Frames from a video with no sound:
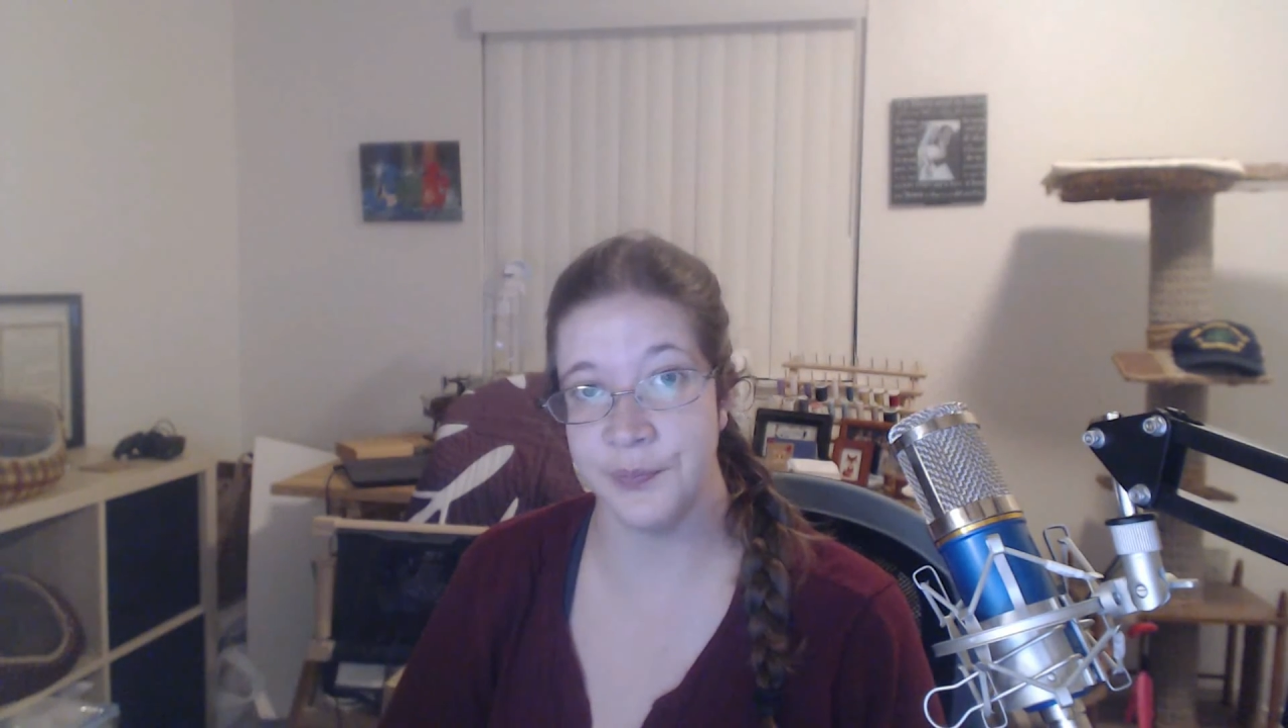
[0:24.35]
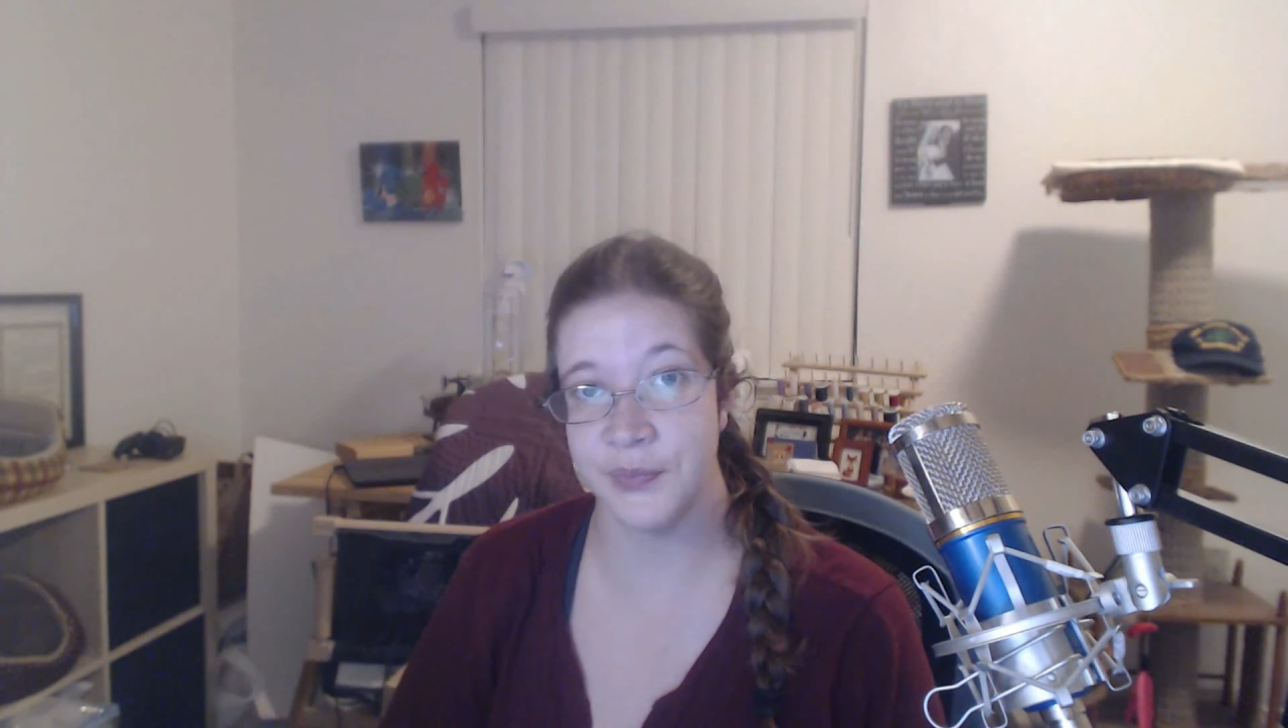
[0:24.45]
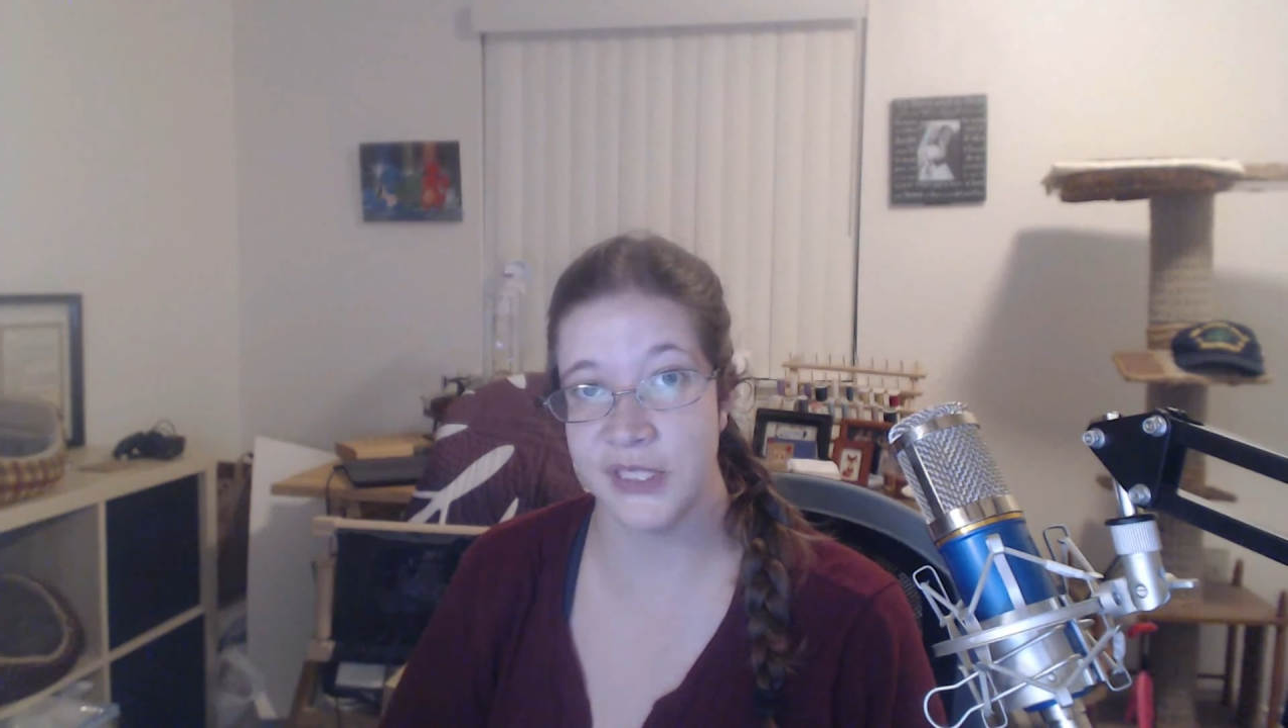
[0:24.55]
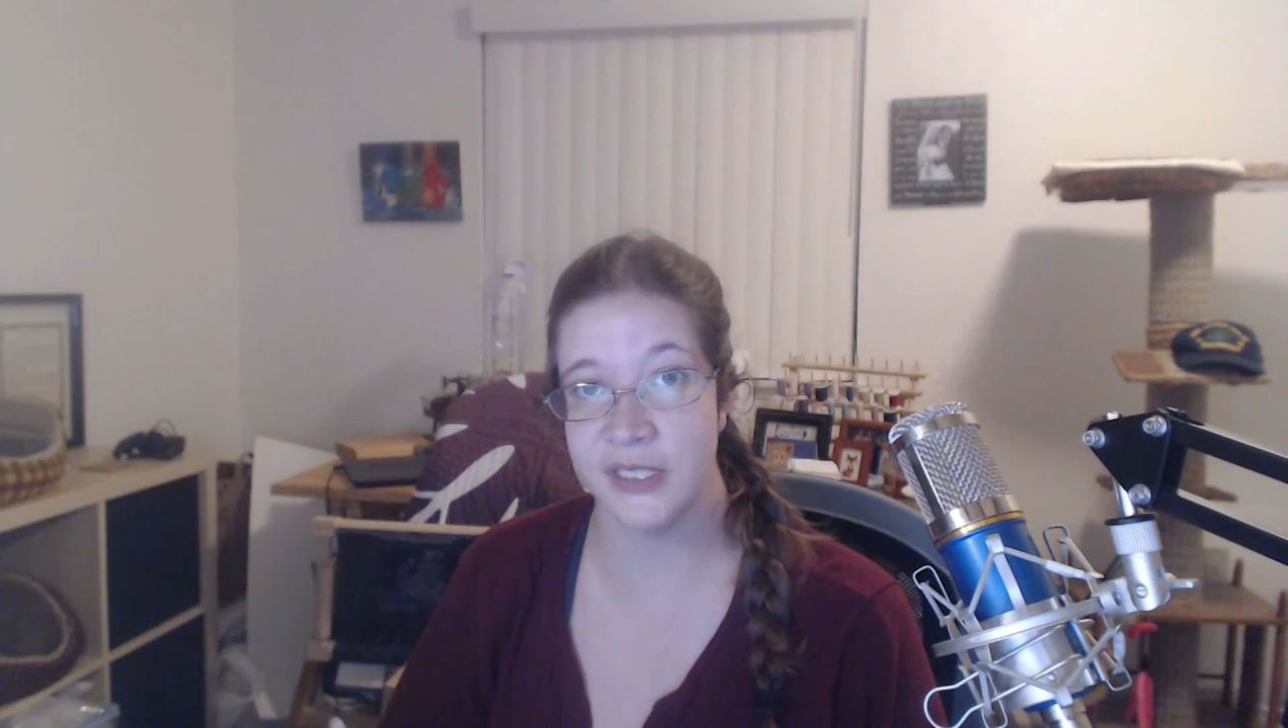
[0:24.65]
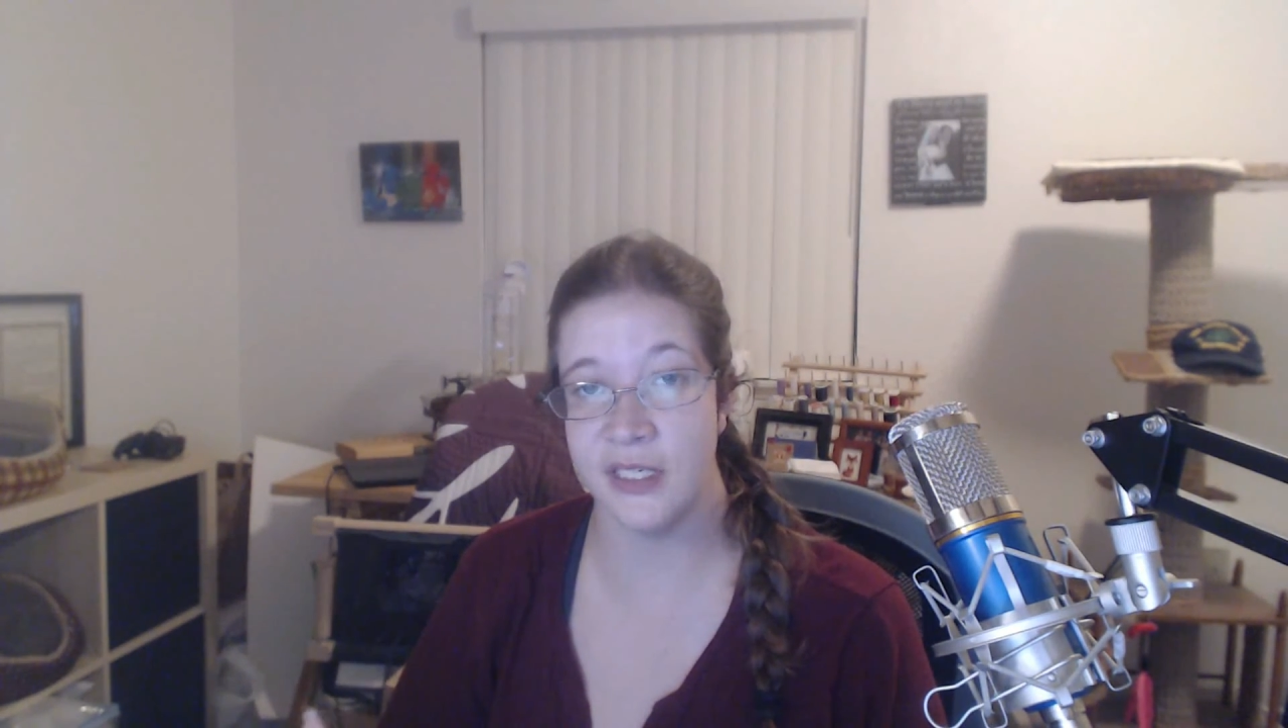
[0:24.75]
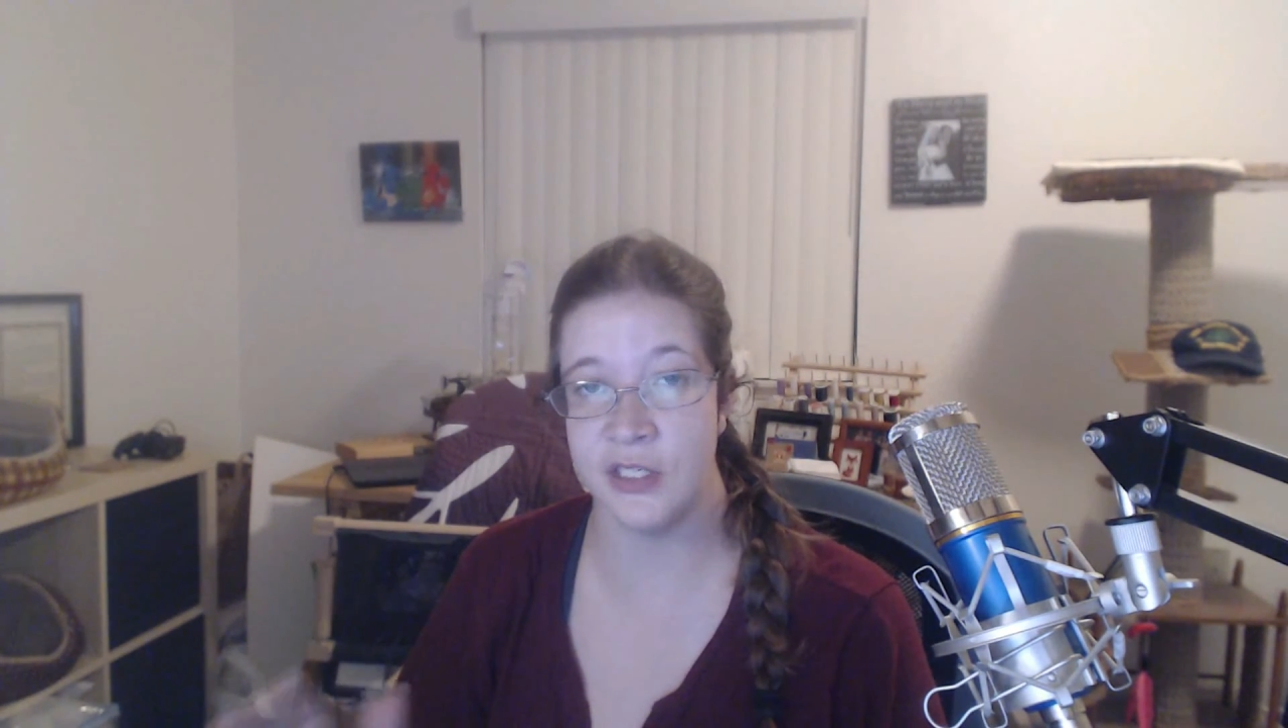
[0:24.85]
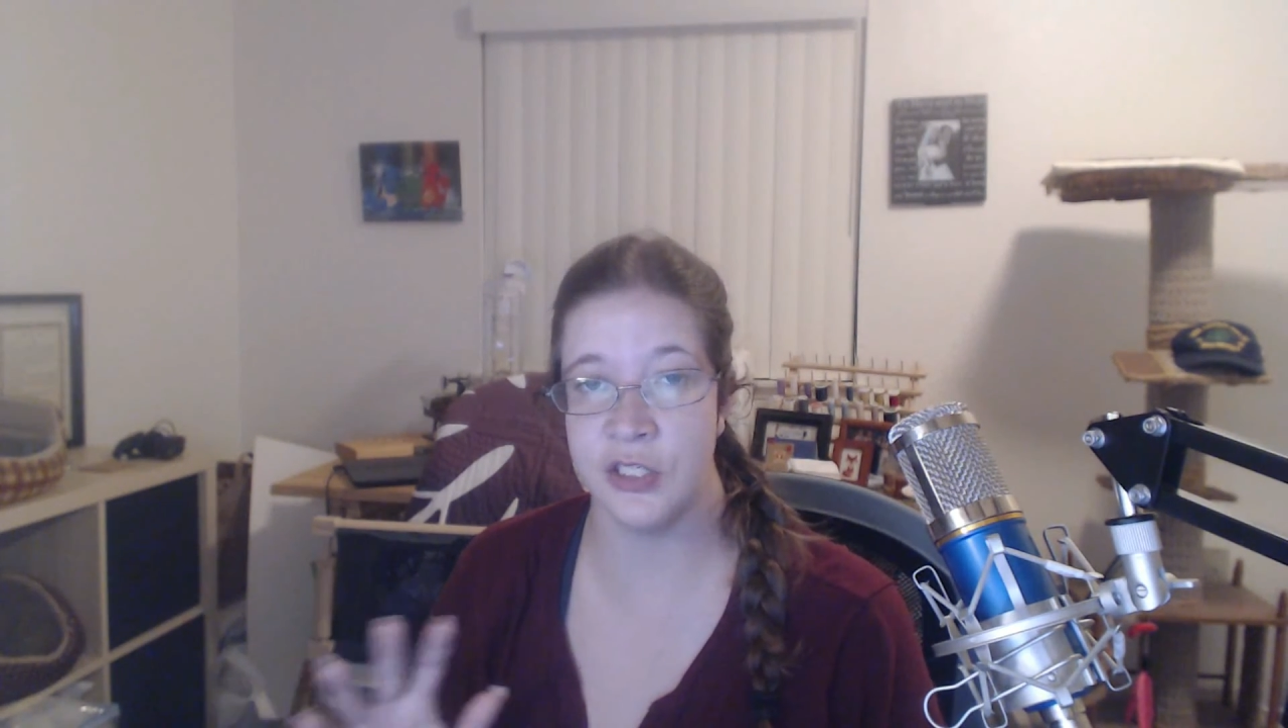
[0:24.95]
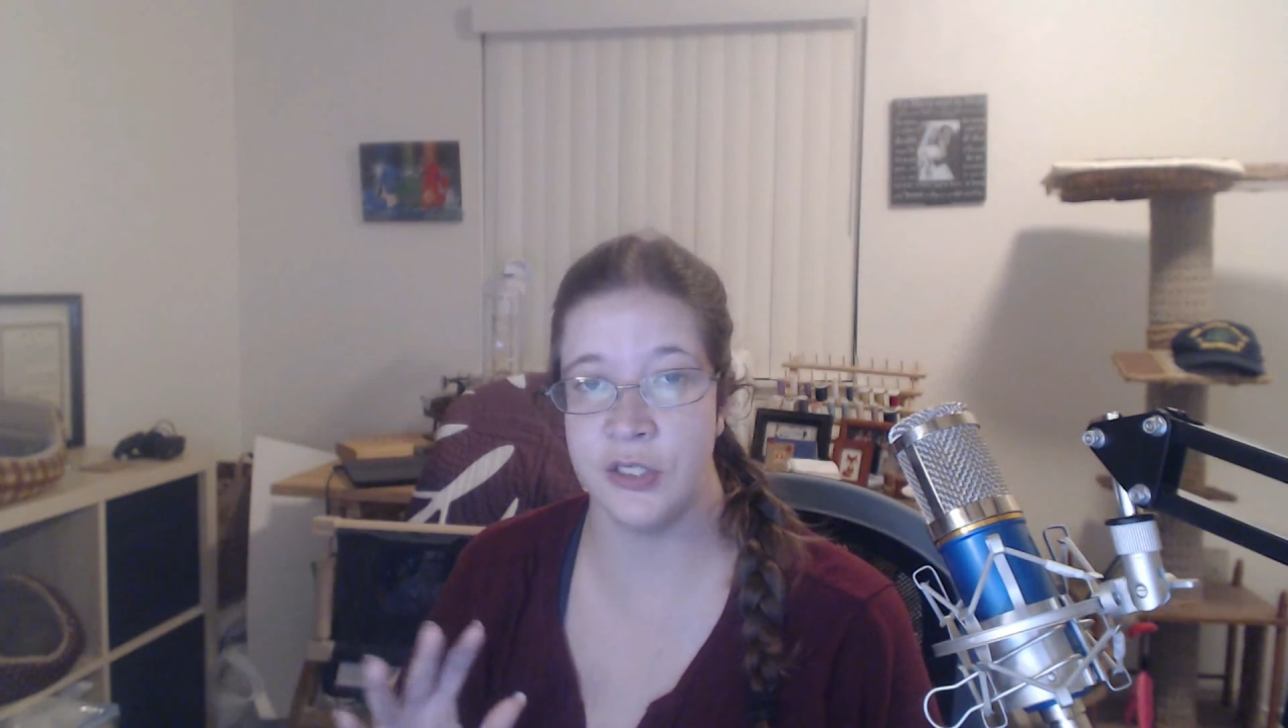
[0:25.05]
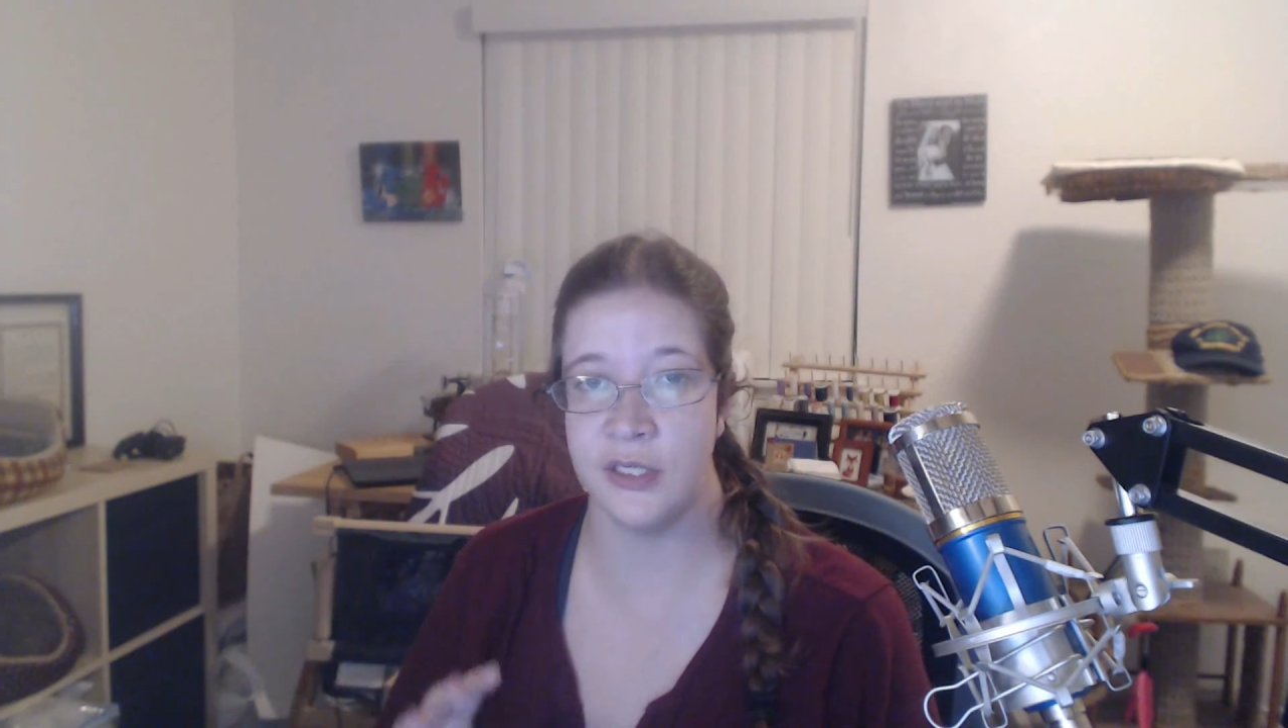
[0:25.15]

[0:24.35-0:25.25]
stitched,